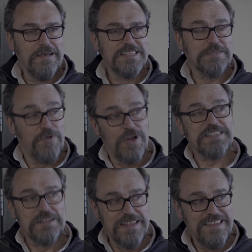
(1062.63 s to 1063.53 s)

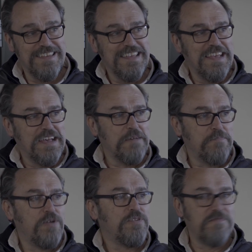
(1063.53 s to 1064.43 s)
Surprisingly,
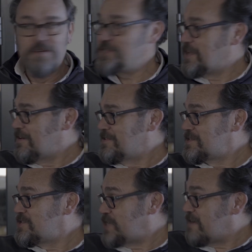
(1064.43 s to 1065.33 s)
both of those
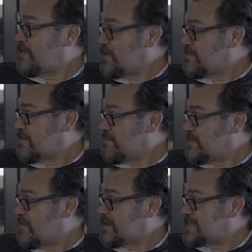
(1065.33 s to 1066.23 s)
cars share a lot of
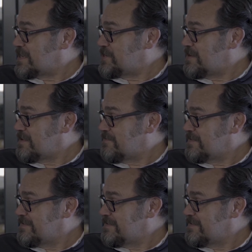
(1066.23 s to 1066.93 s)
their architecture, don't they, Ryan?